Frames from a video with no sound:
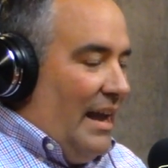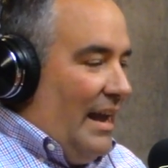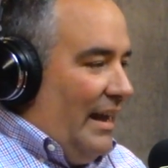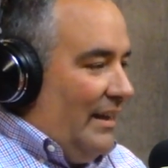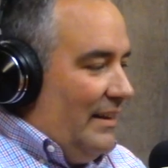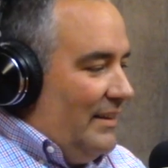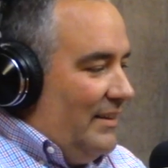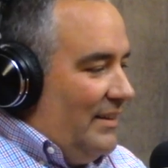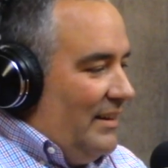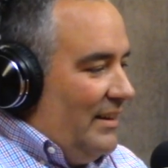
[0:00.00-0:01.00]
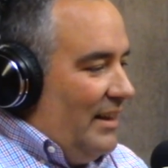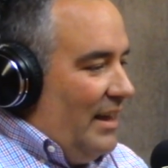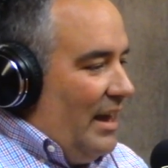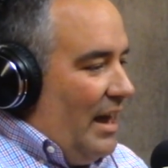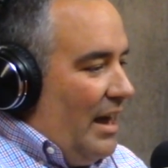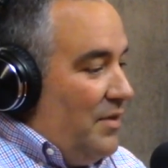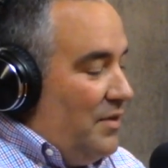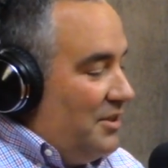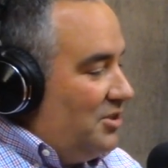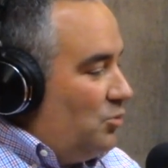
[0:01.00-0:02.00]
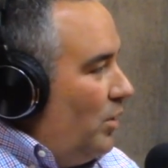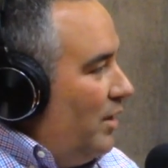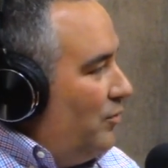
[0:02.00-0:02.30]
And this is one of